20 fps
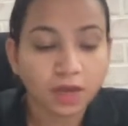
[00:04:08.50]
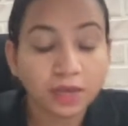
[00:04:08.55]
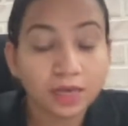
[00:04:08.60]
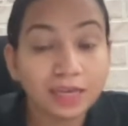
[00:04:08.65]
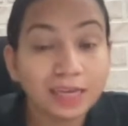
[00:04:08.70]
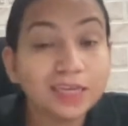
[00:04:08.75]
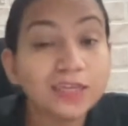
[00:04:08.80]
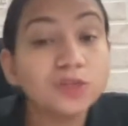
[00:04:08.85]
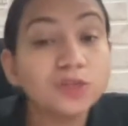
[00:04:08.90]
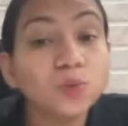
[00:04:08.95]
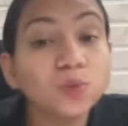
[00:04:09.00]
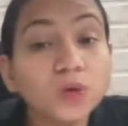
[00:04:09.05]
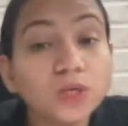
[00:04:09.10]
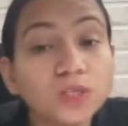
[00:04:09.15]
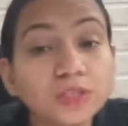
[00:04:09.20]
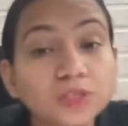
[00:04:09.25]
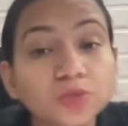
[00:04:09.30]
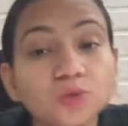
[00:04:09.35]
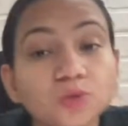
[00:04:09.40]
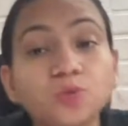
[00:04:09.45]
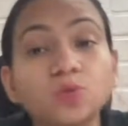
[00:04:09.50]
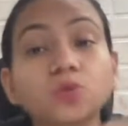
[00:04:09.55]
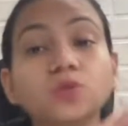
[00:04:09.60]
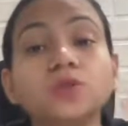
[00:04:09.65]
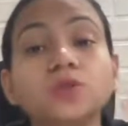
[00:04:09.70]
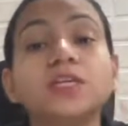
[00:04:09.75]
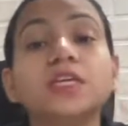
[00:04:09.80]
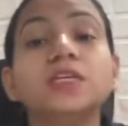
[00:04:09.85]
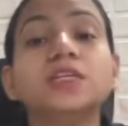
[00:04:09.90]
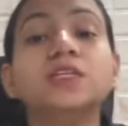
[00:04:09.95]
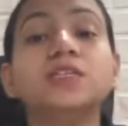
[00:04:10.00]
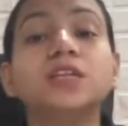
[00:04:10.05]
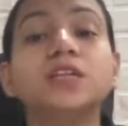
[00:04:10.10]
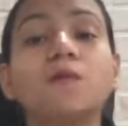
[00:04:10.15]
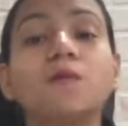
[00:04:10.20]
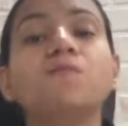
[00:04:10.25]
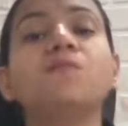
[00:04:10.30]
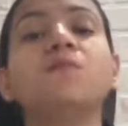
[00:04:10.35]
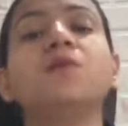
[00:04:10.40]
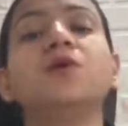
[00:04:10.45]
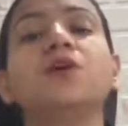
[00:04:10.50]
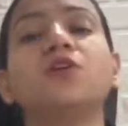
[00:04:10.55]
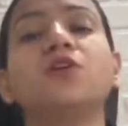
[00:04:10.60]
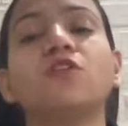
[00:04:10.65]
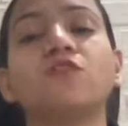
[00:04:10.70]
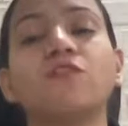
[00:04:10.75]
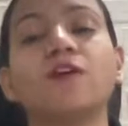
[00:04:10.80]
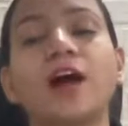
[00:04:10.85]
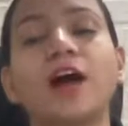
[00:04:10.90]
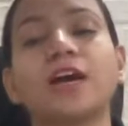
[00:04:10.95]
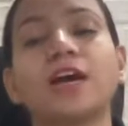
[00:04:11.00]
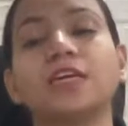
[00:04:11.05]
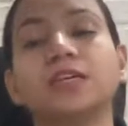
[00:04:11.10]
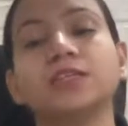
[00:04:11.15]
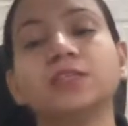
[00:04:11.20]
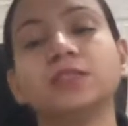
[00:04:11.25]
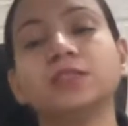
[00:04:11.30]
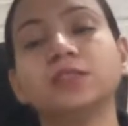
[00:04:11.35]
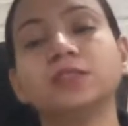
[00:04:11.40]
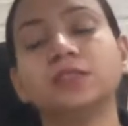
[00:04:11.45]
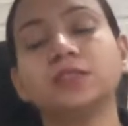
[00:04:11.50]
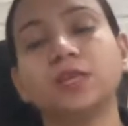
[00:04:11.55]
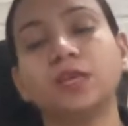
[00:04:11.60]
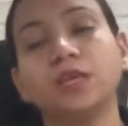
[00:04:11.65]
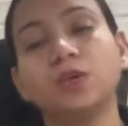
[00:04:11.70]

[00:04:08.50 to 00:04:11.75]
equal to the number of ions